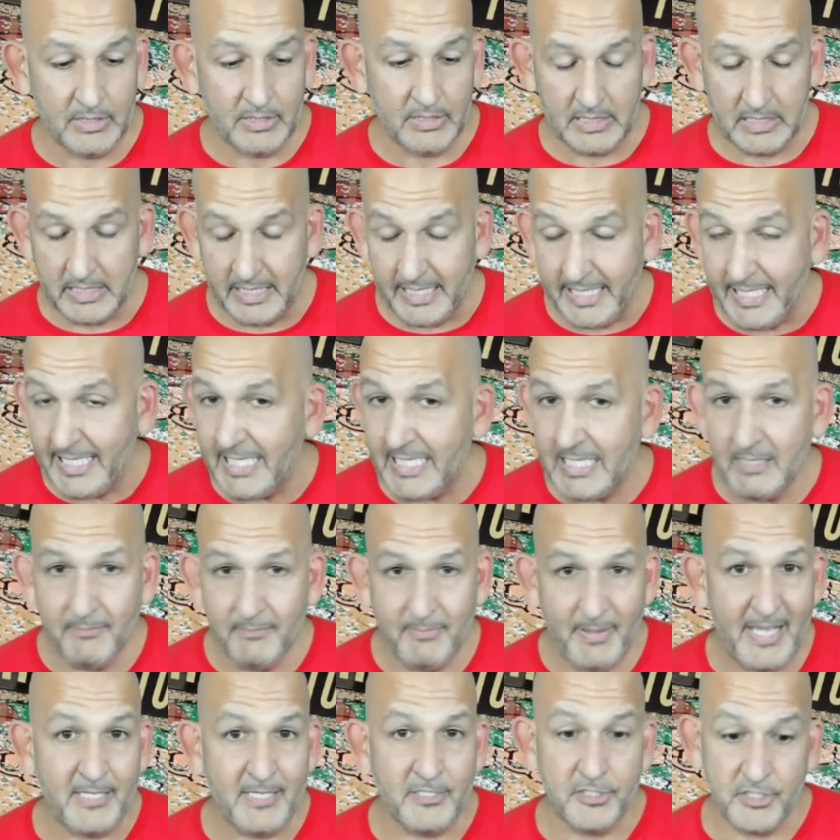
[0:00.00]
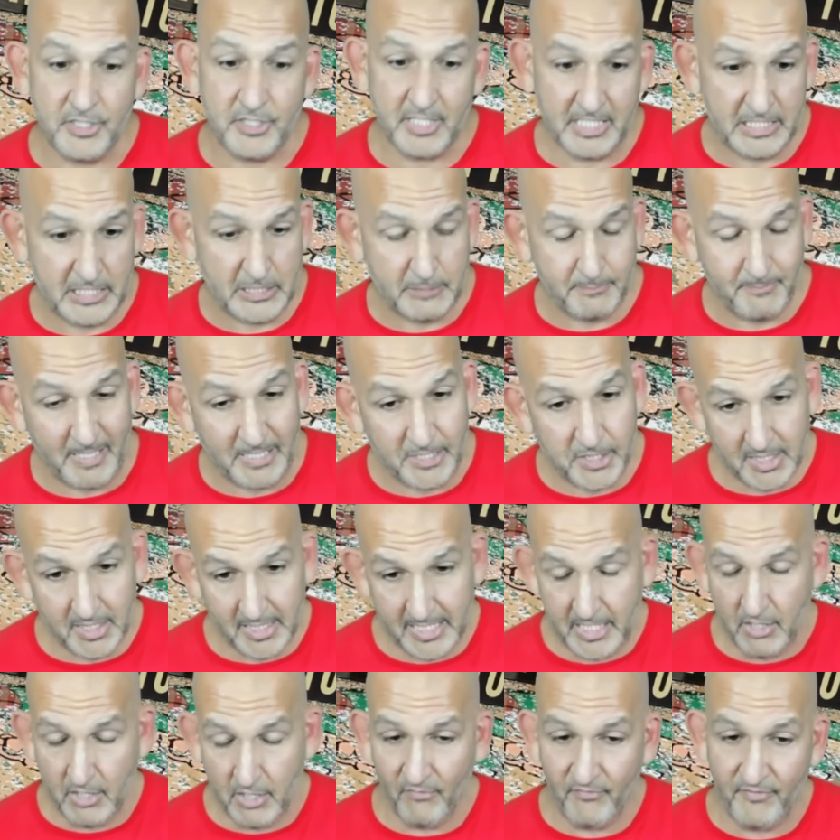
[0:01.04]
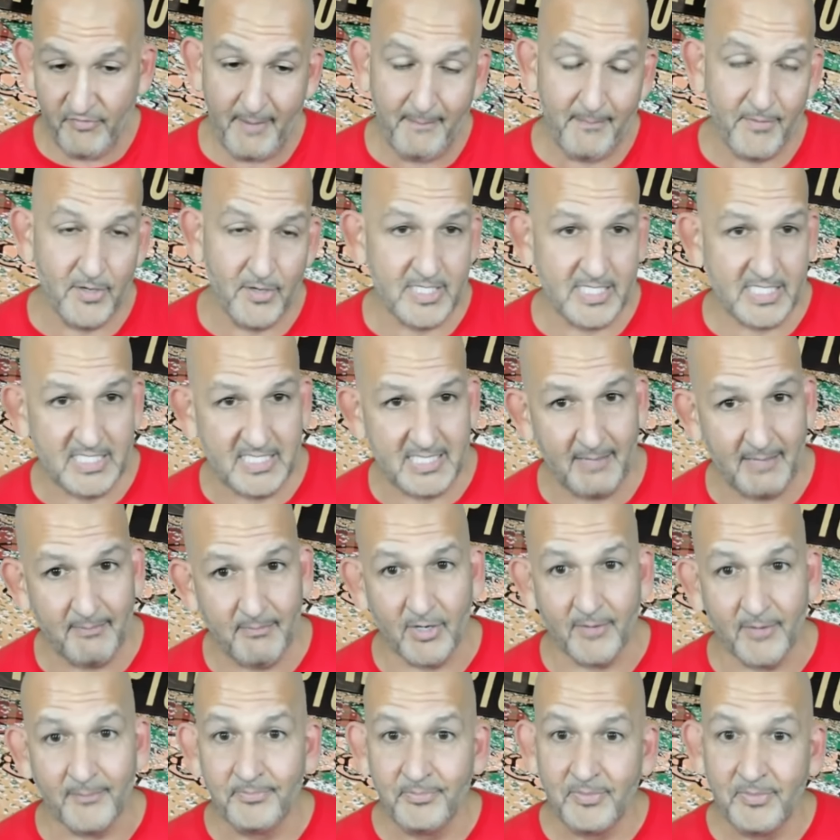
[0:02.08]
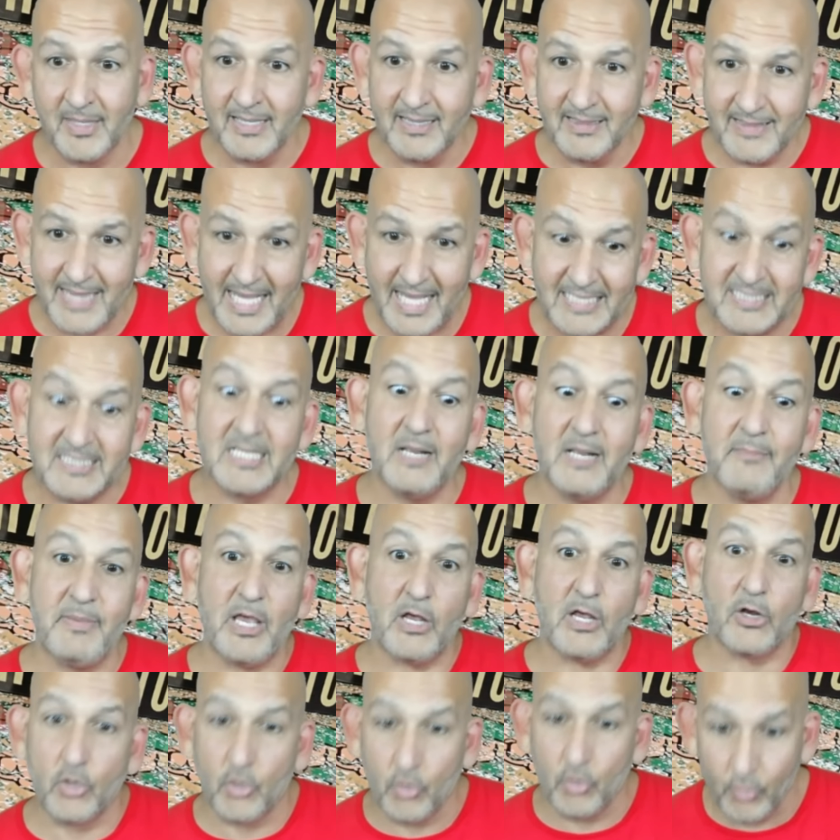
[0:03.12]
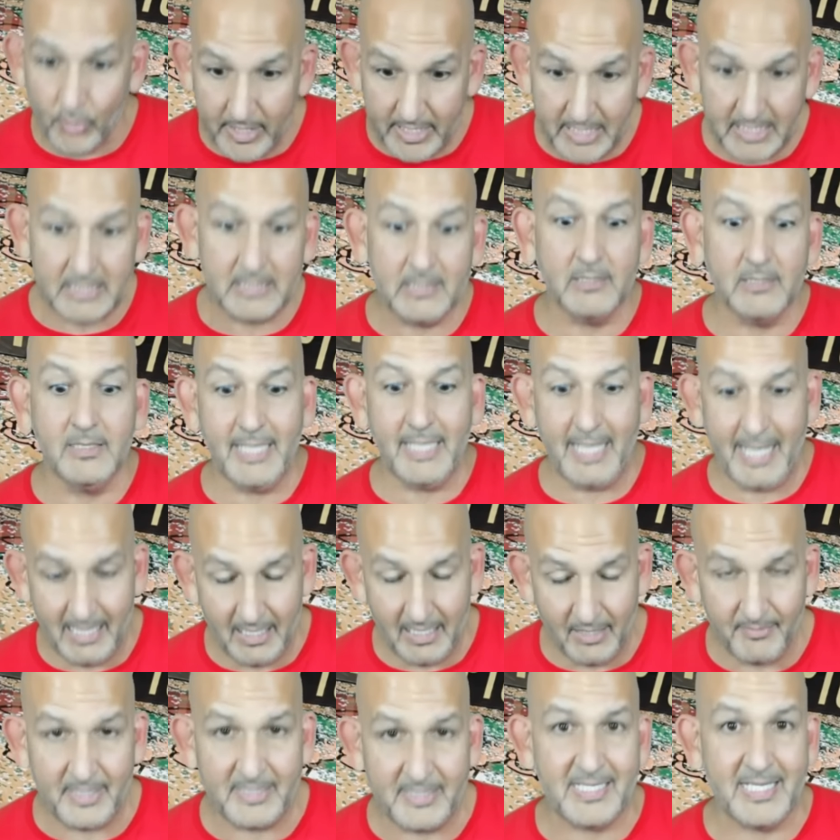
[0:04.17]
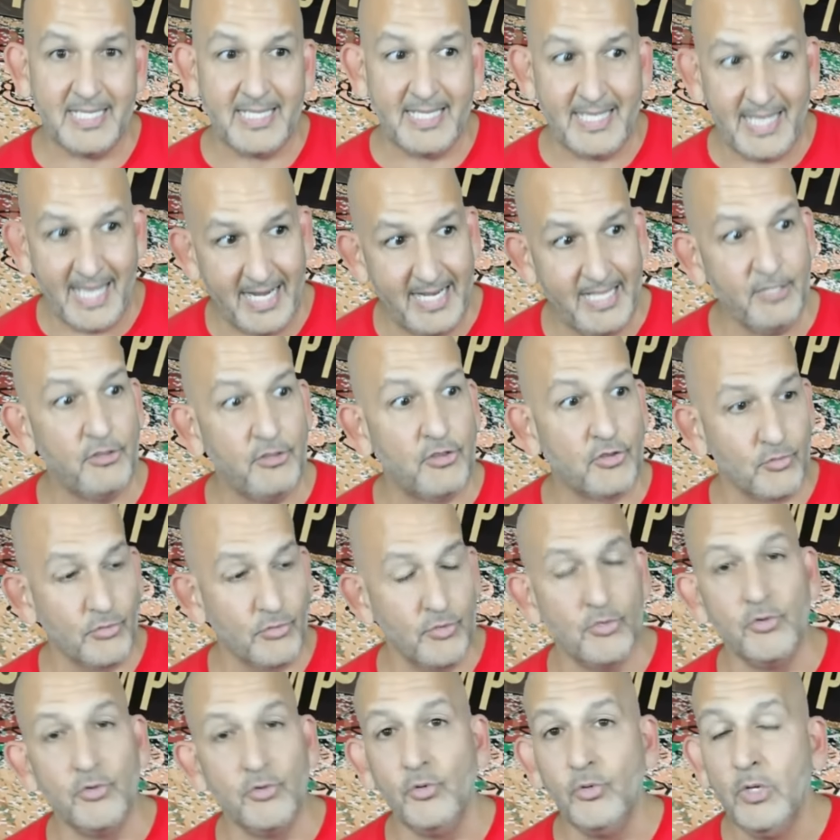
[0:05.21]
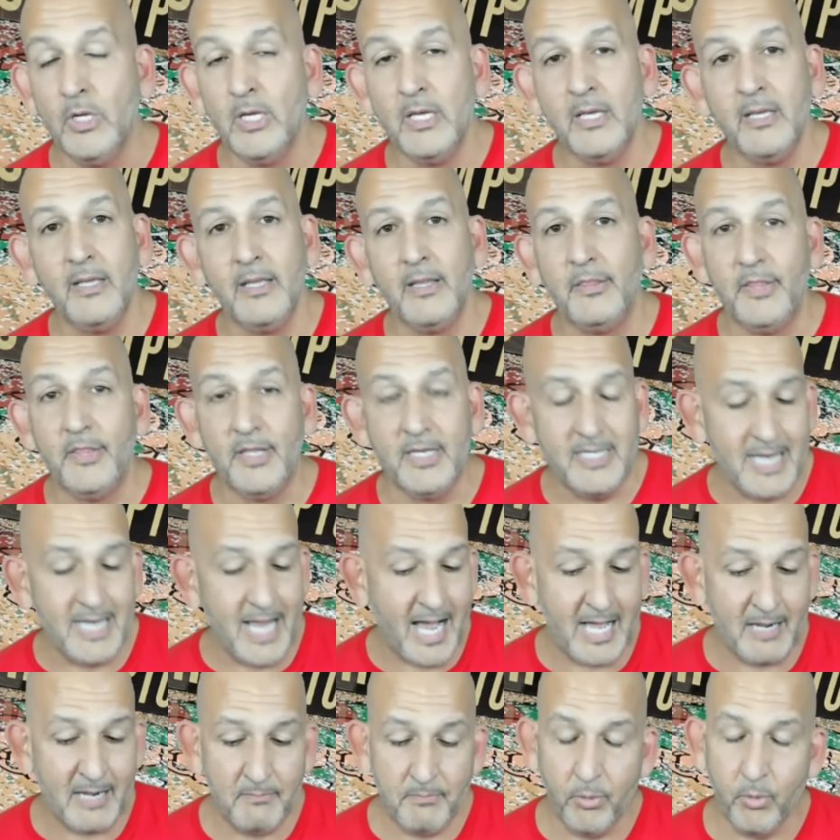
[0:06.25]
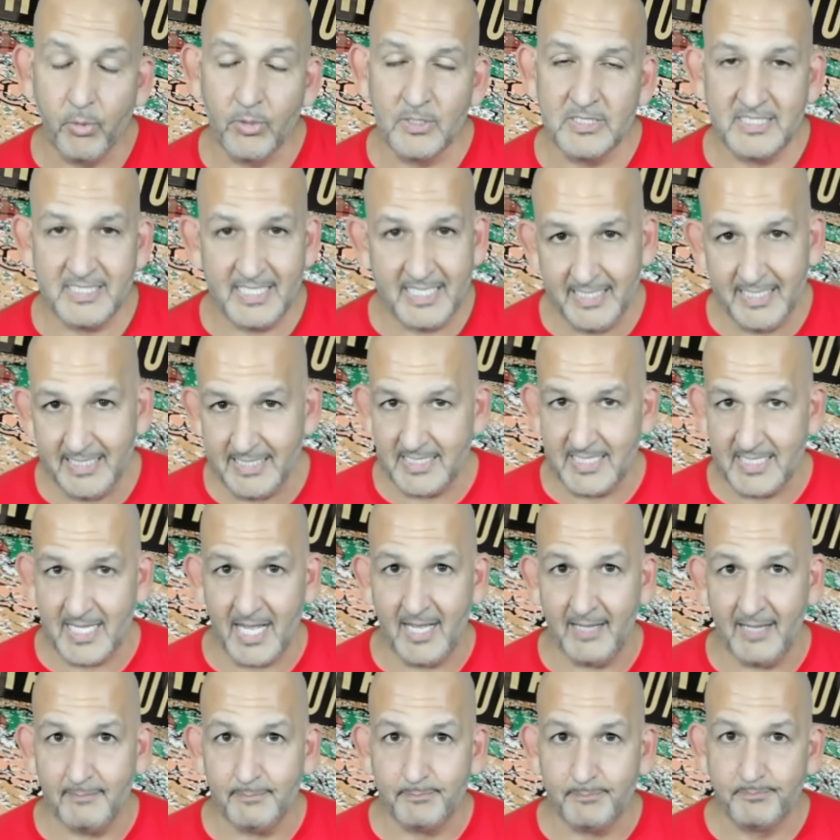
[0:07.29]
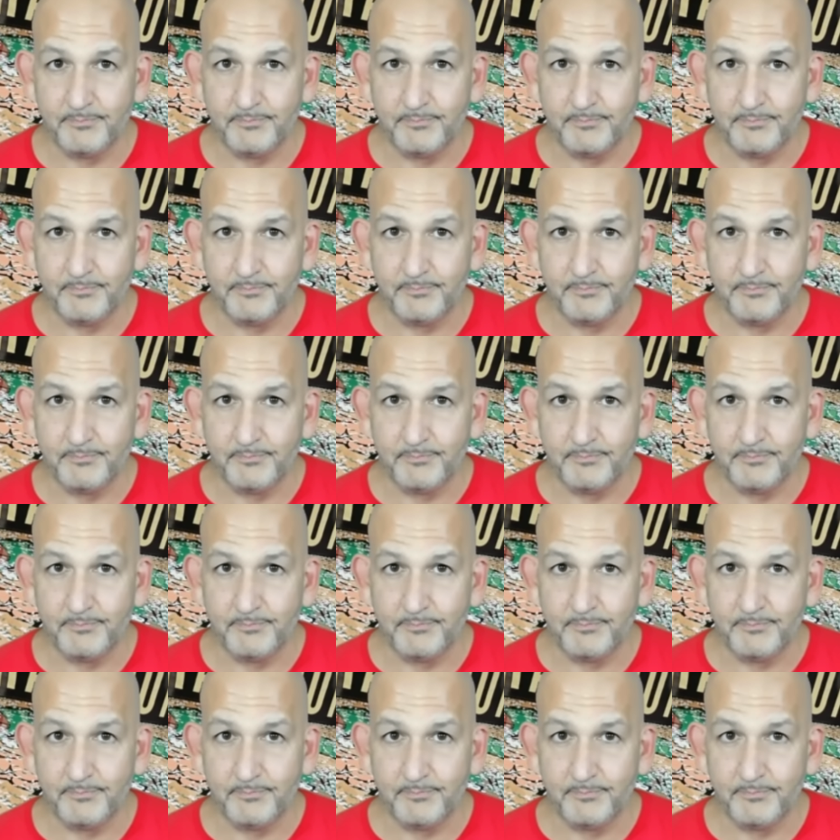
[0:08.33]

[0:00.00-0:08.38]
leading the bench, especially November, December, that's going to be a critical element to getting through the non Porzingis time.